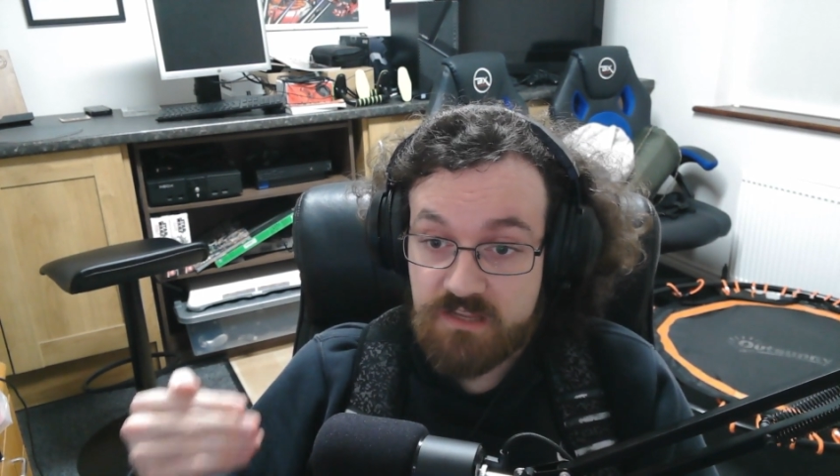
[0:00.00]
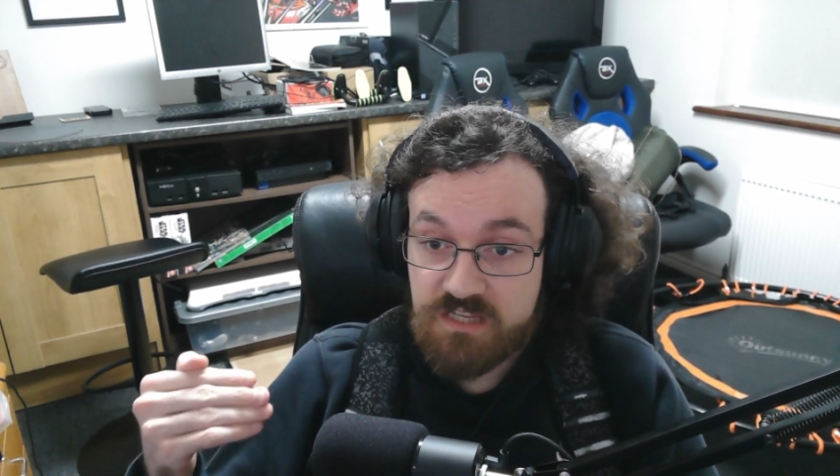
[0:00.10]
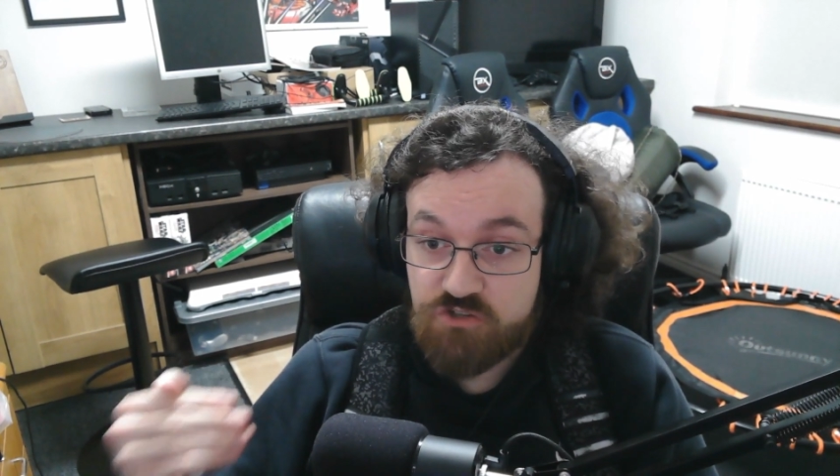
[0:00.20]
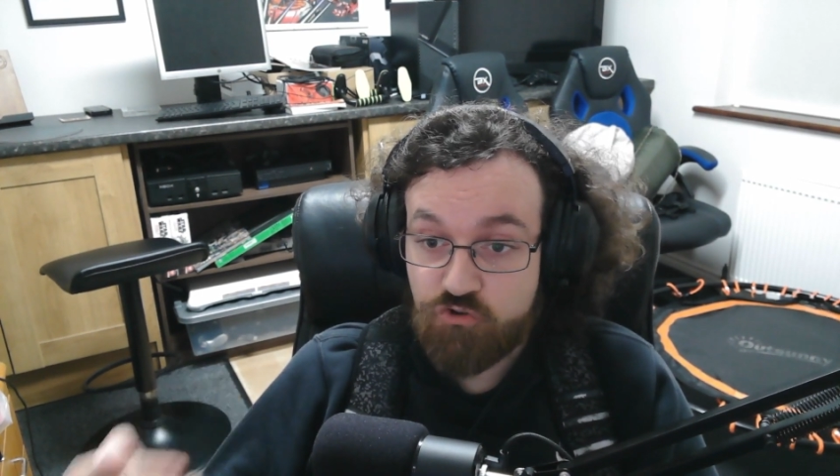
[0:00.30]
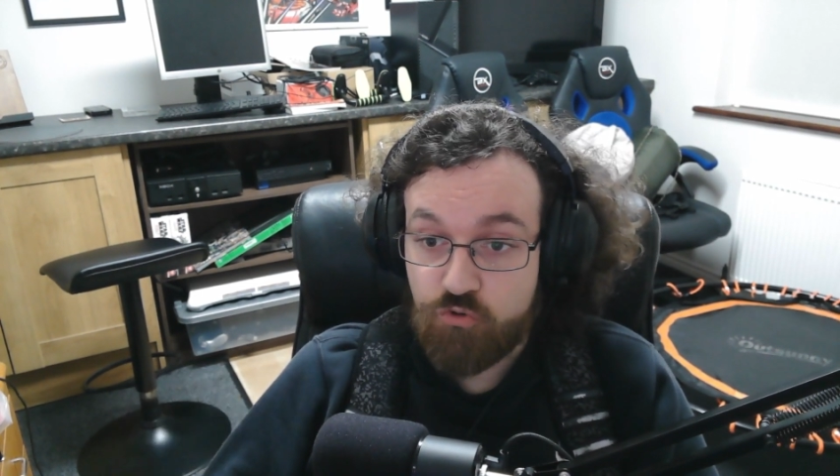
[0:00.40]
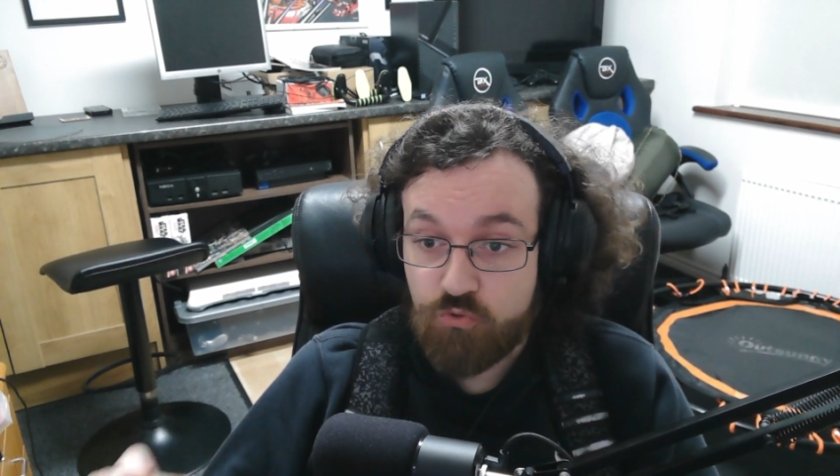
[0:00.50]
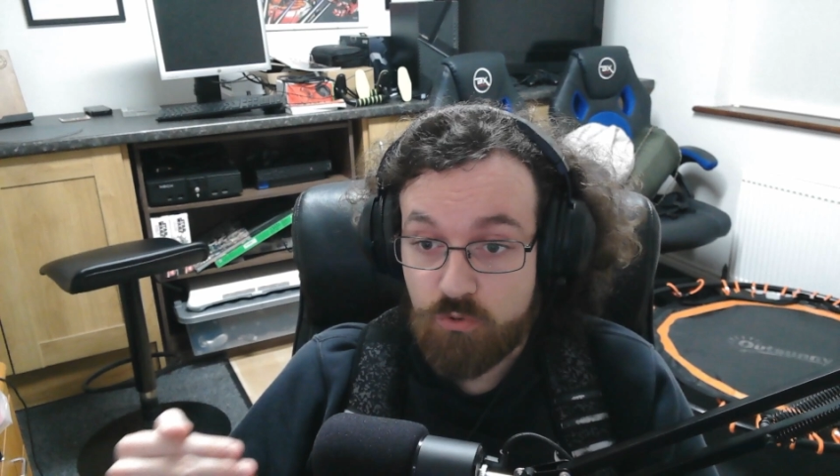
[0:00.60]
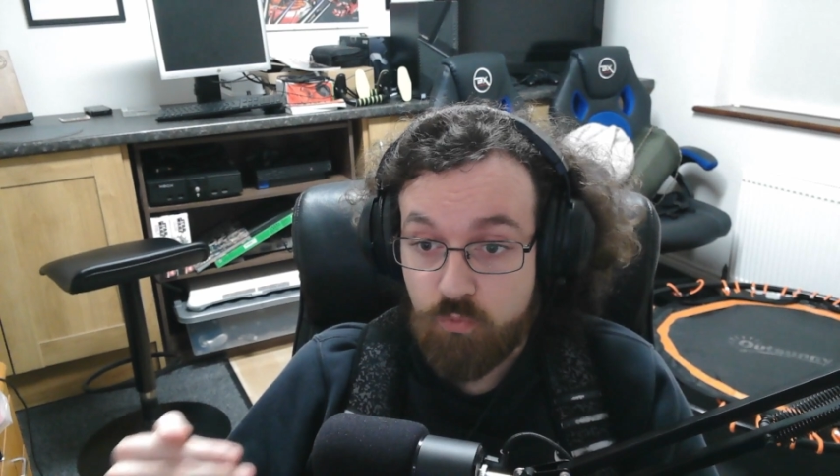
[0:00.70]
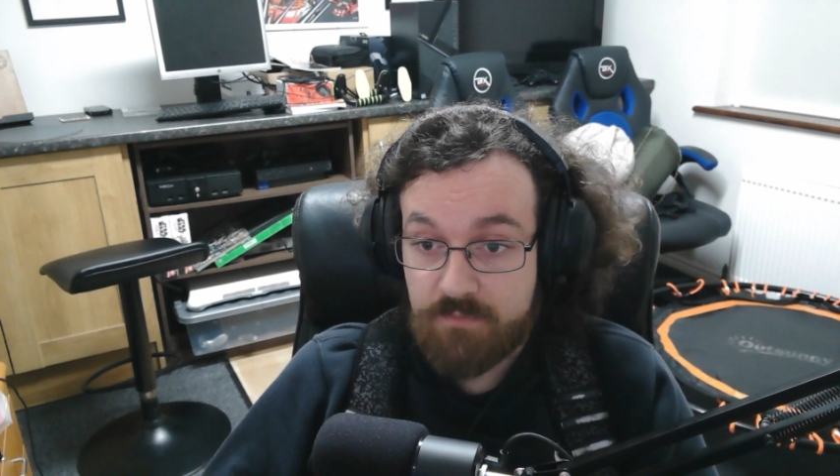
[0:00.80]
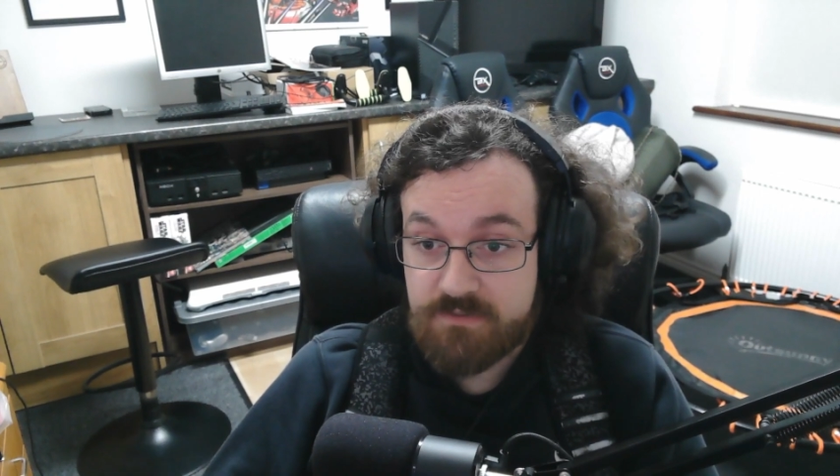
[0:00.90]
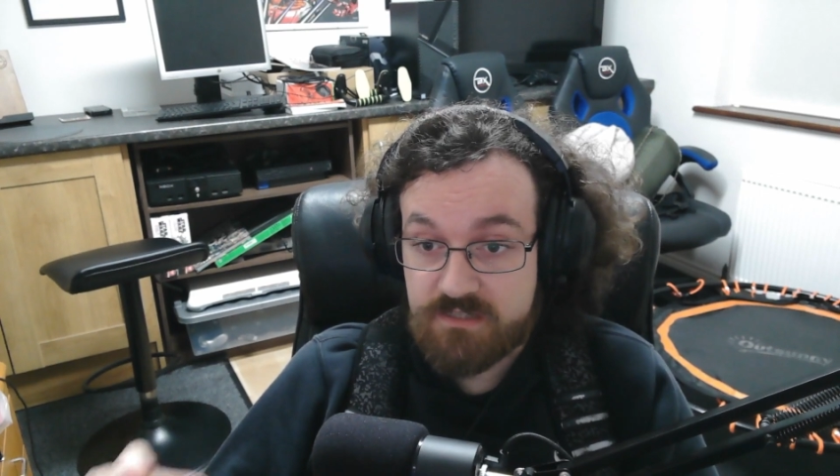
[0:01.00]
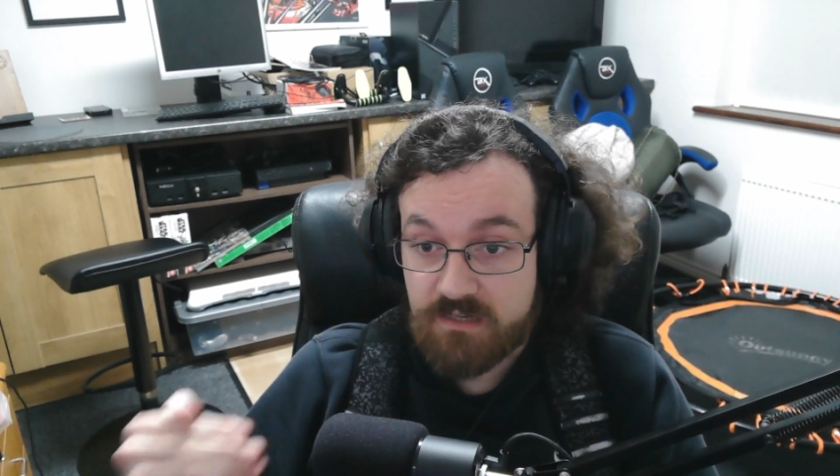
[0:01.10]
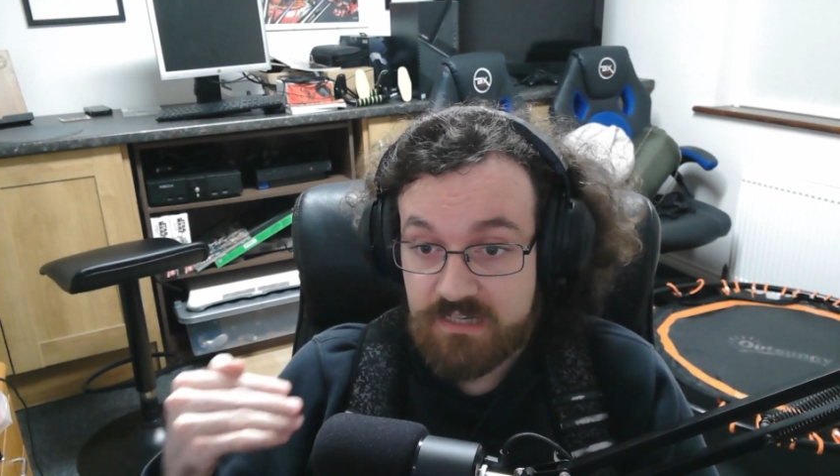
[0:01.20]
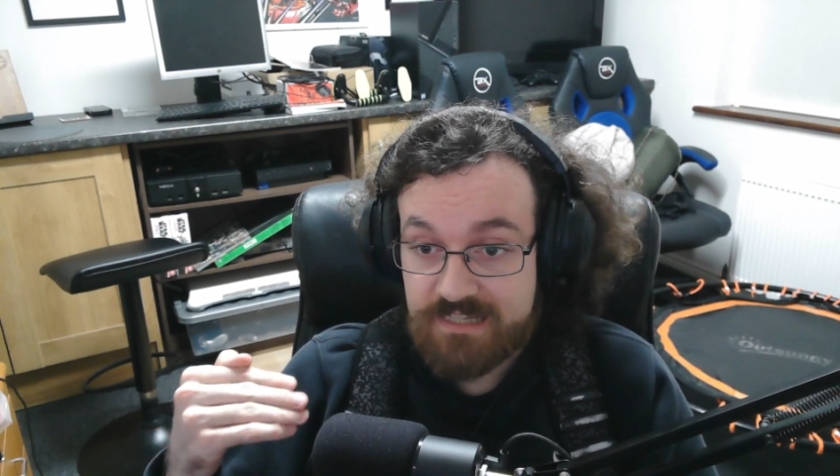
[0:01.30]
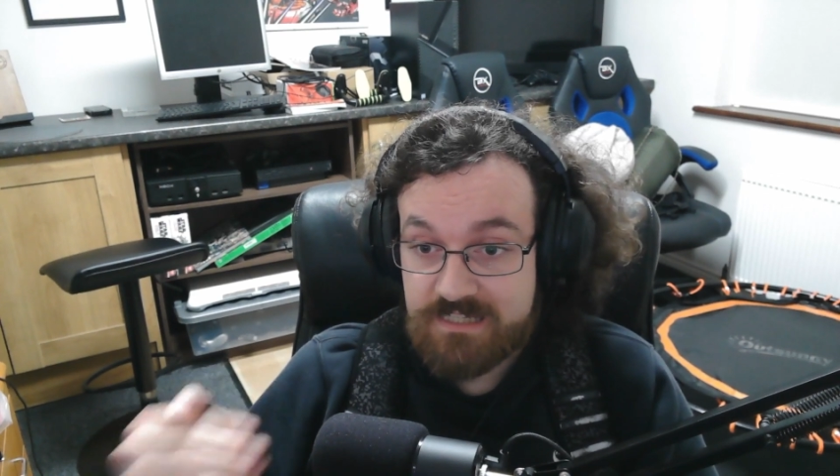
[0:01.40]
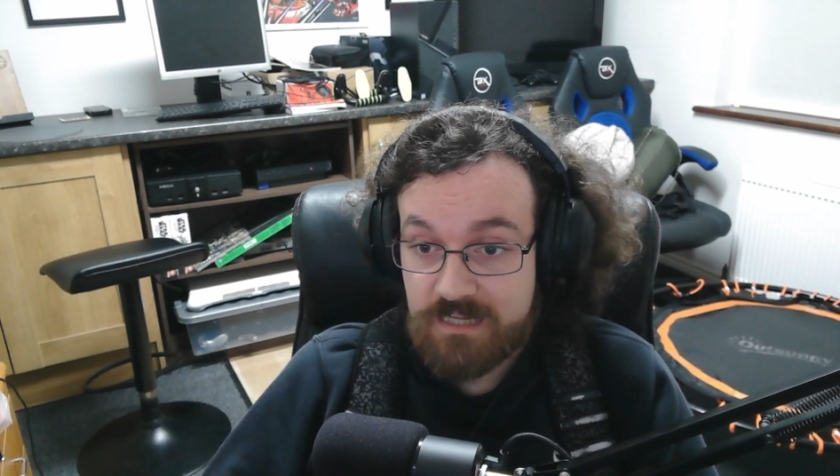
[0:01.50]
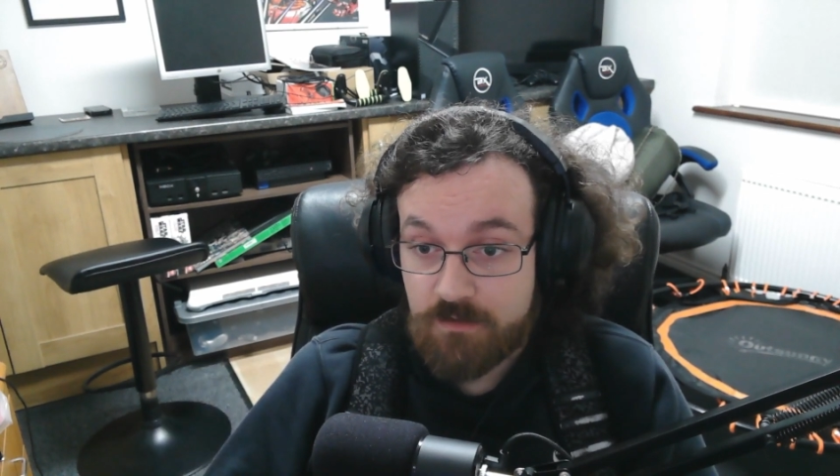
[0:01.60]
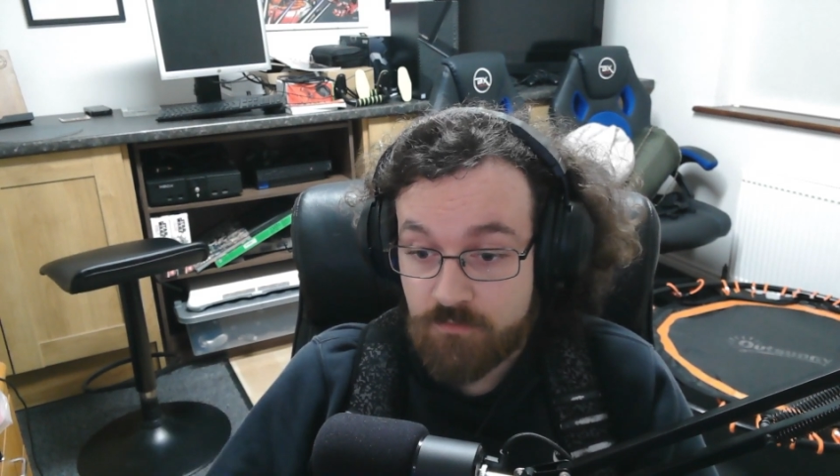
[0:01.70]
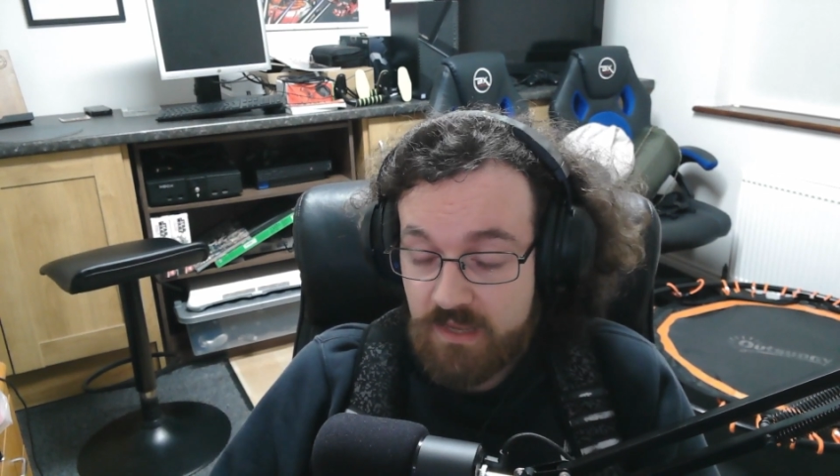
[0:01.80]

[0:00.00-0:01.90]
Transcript: is through the website itself.